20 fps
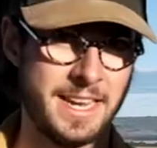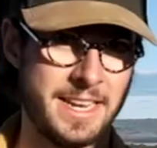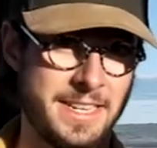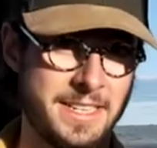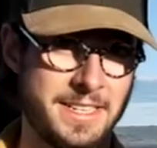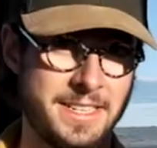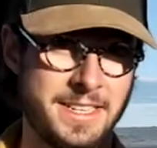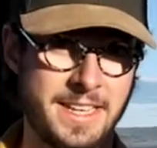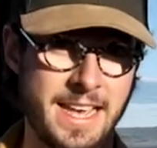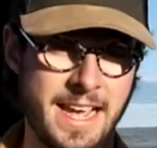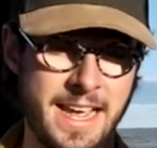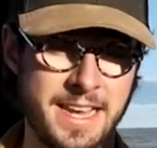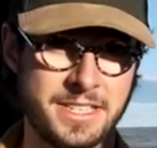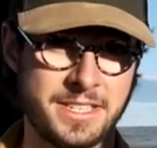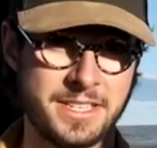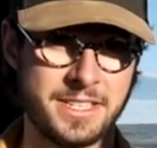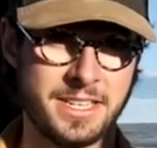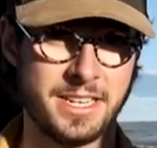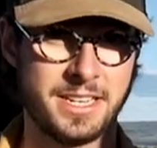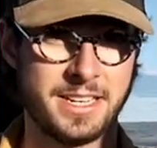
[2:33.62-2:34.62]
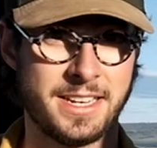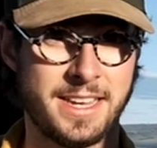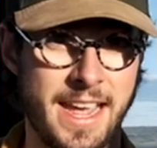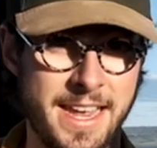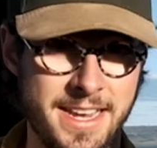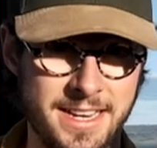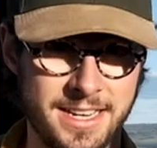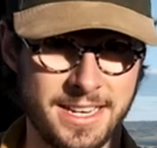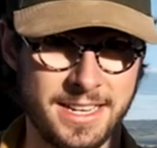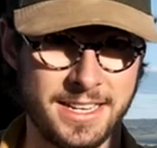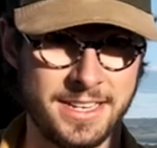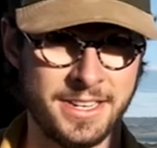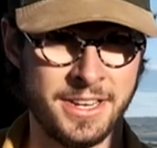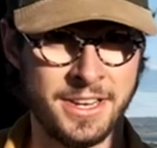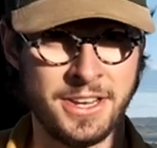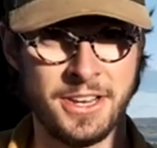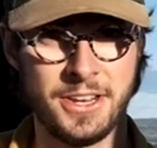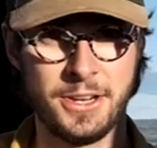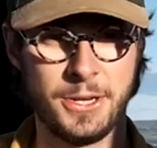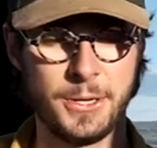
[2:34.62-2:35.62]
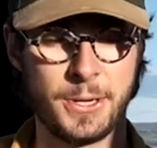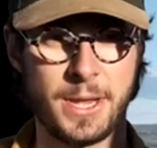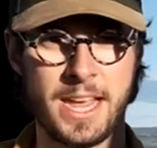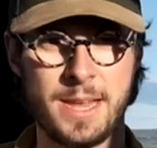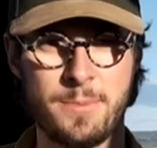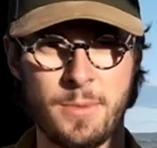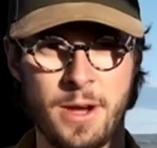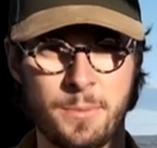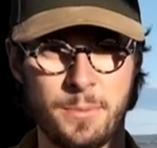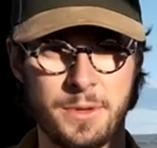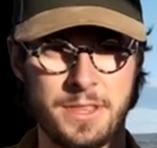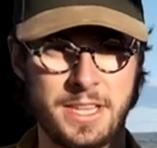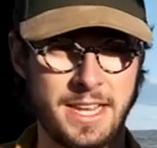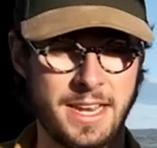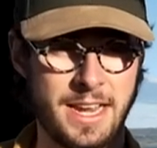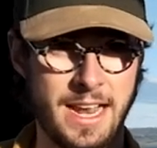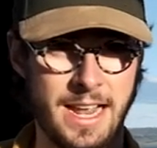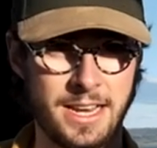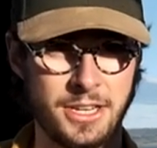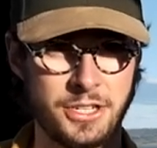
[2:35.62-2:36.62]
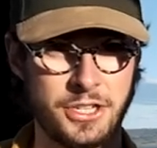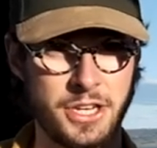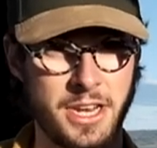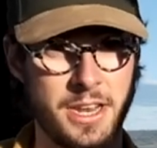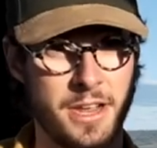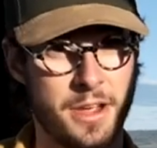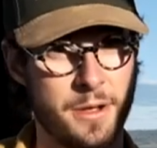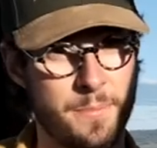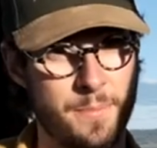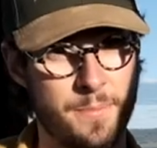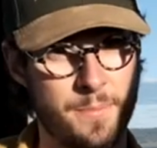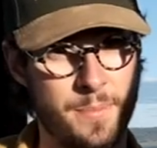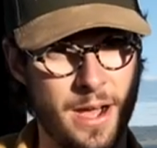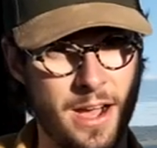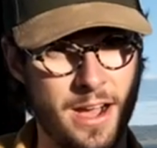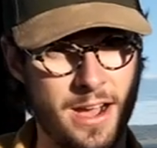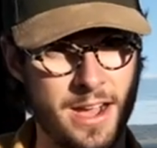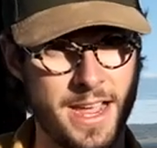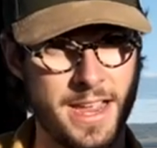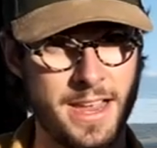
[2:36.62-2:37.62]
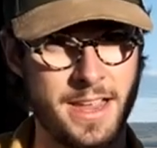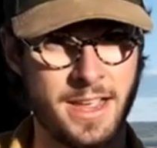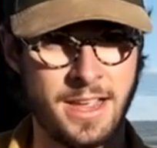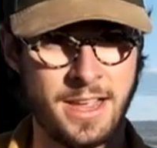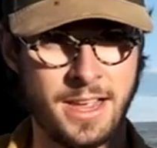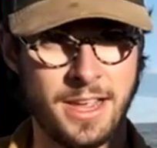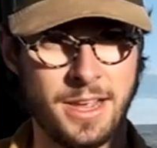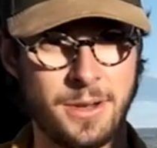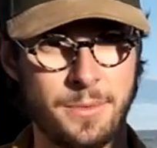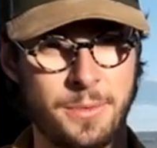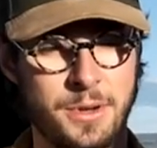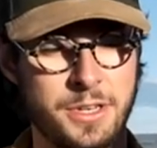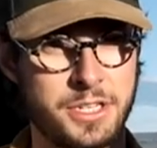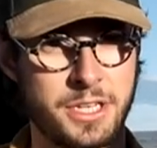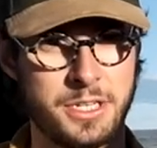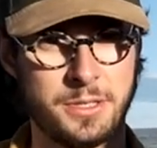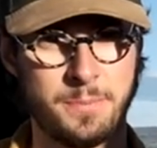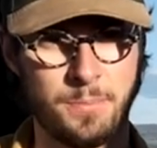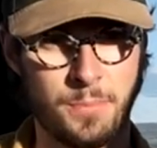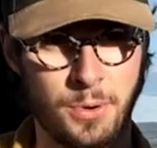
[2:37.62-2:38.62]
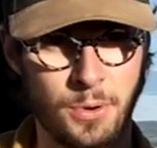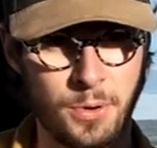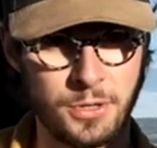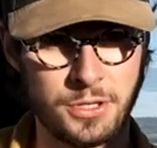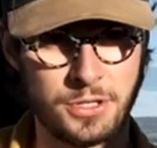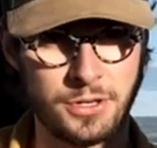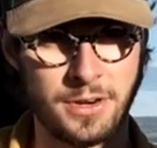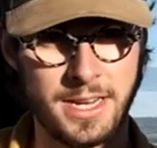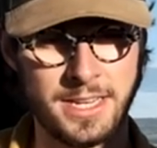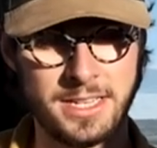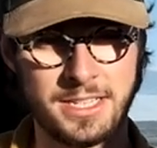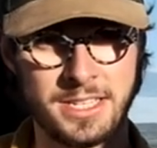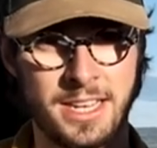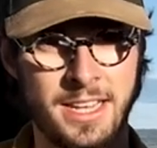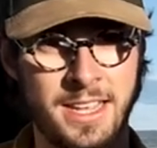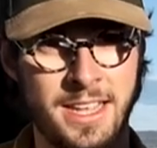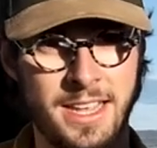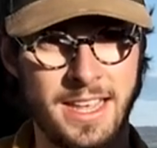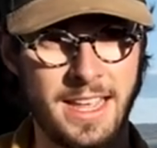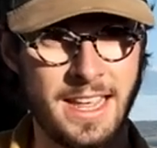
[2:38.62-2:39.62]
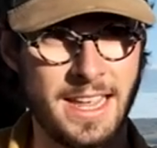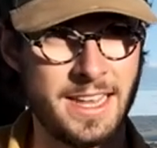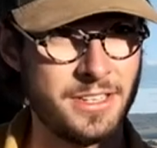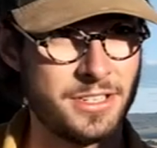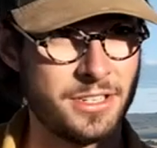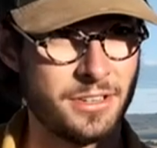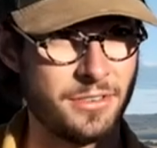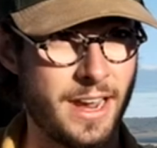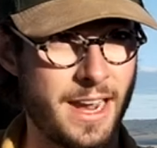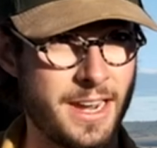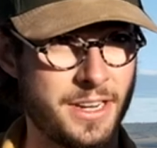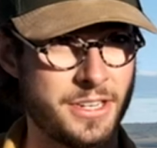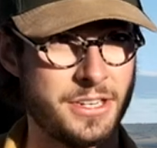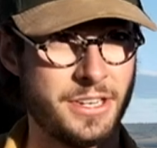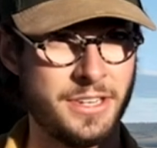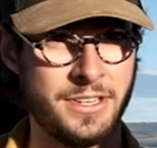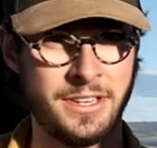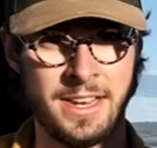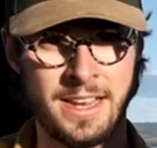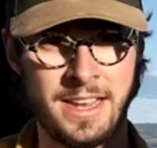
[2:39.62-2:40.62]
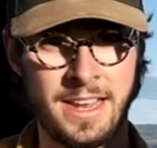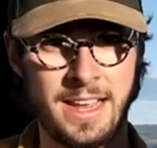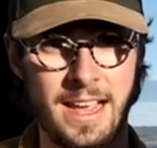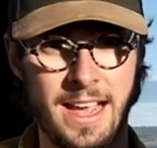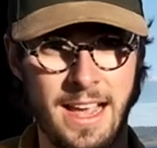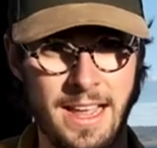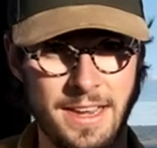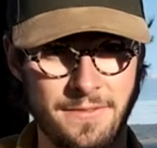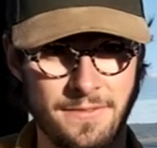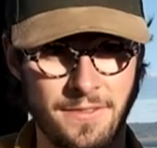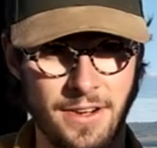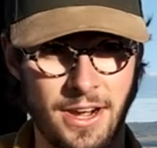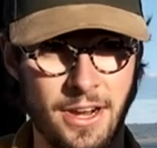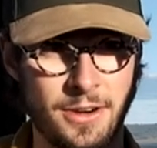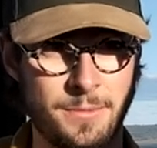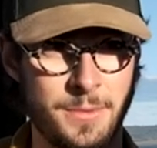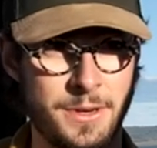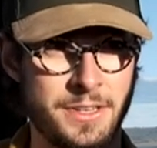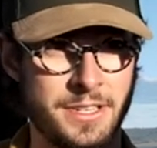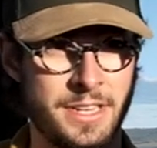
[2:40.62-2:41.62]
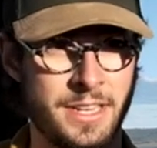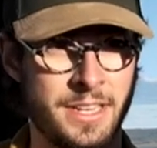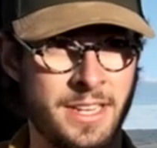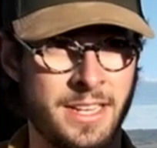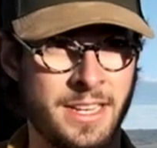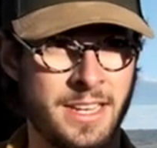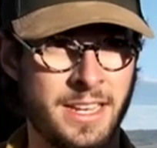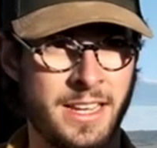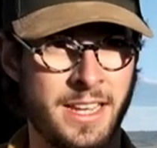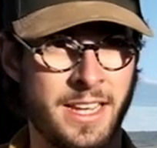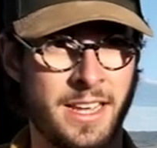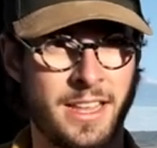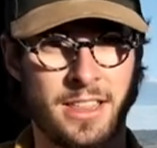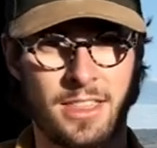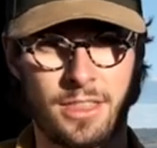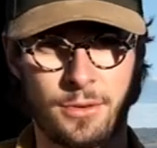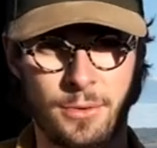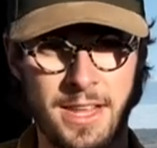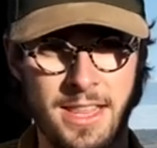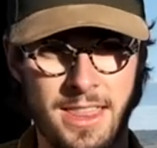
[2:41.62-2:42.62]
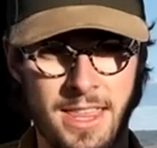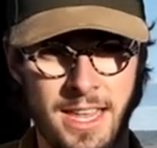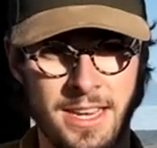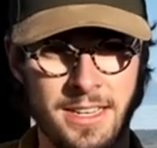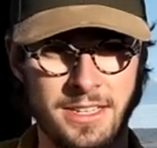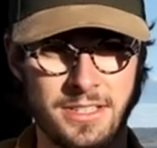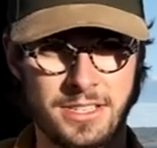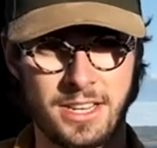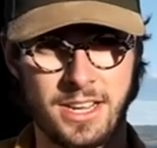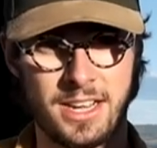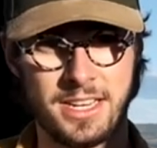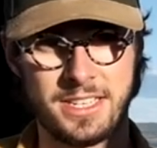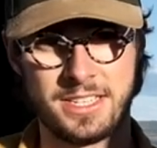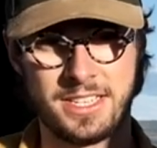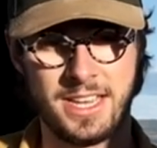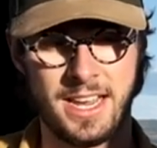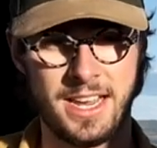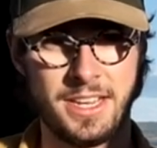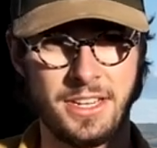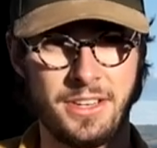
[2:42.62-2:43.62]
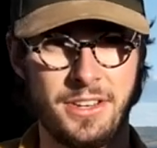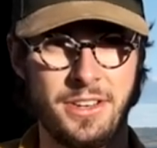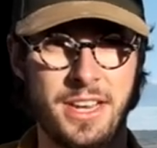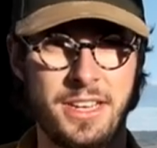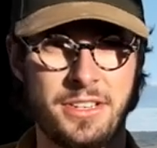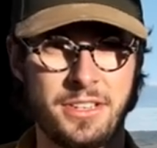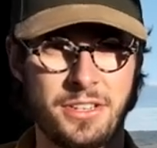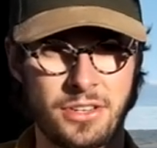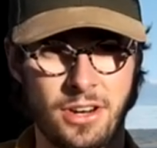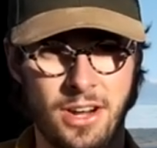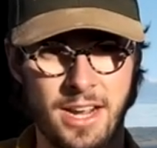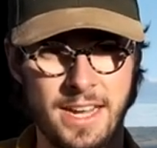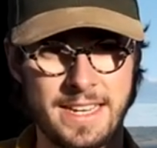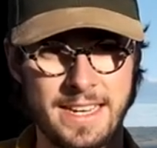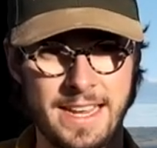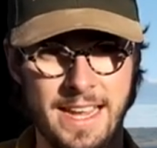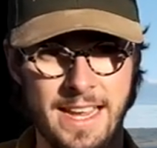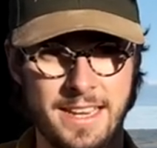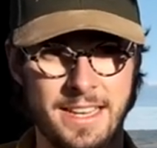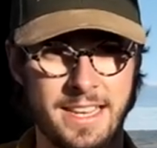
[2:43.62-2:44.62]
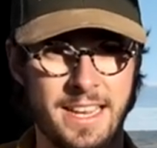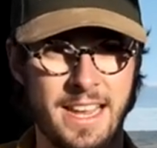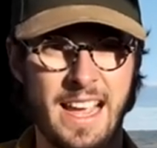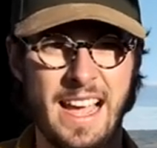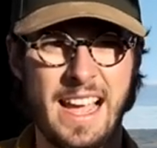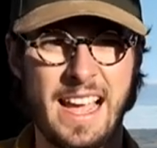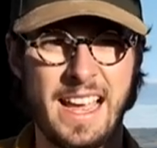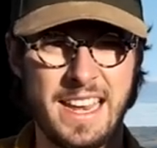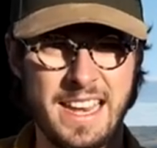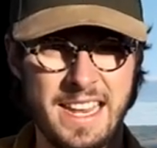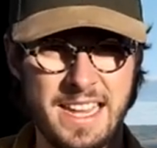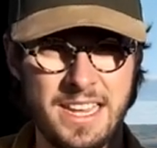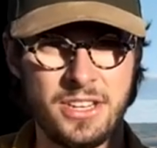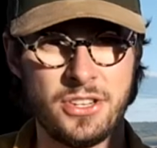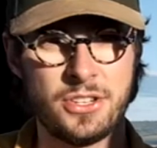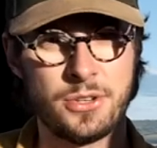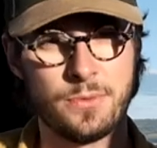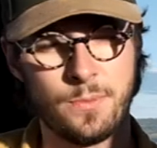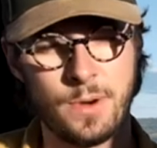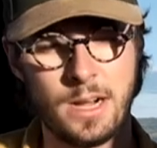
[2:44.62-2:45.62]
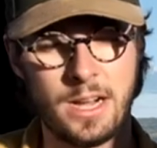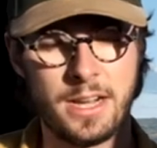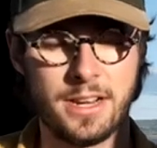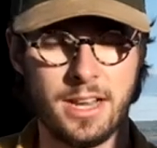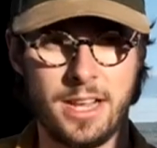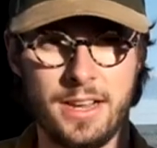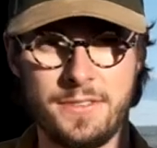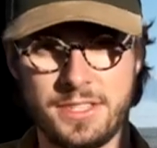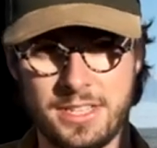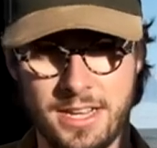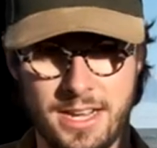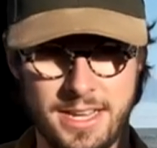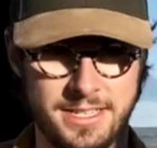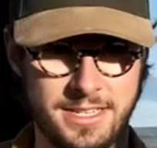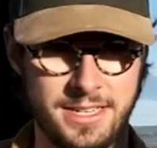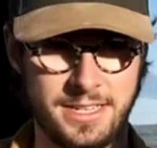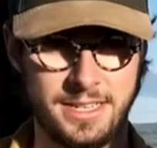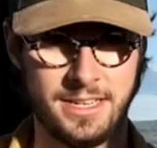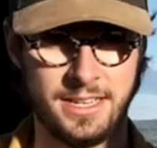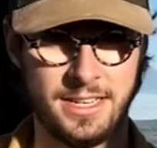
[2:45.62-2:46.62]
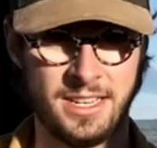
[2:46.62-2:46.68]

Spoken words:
a guest, Caitlin, who came up with the analogy PIE, which is portrait, interaction, and environment. 3 things I say you need to try and get at each wildlife sighting.